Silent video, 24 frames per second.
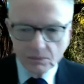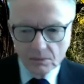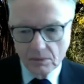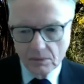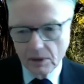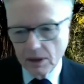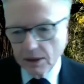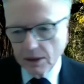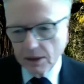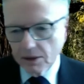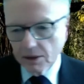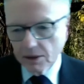
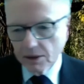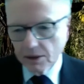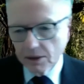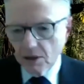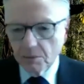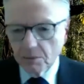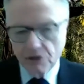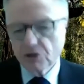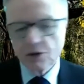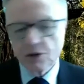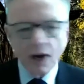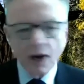it can be
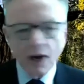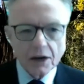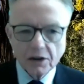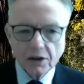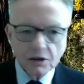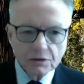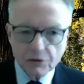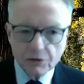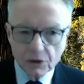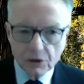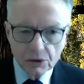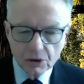instructive
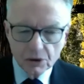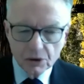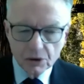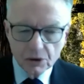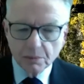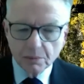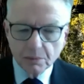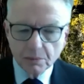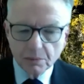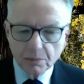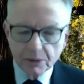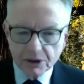to look at
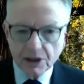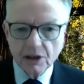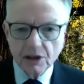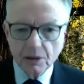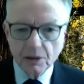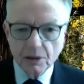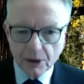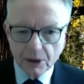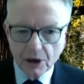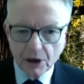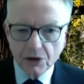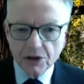particular
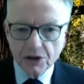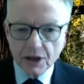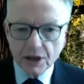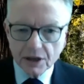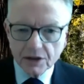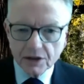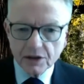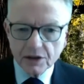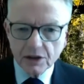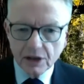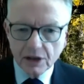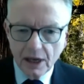projects
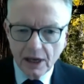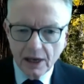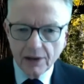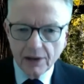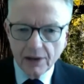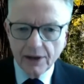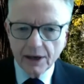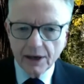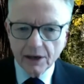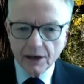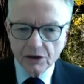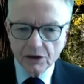and how they're
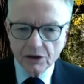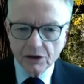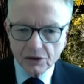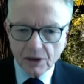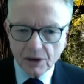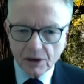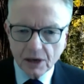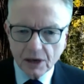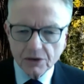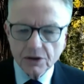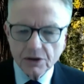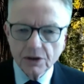
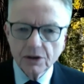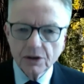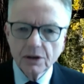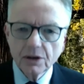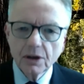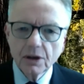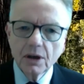constructed.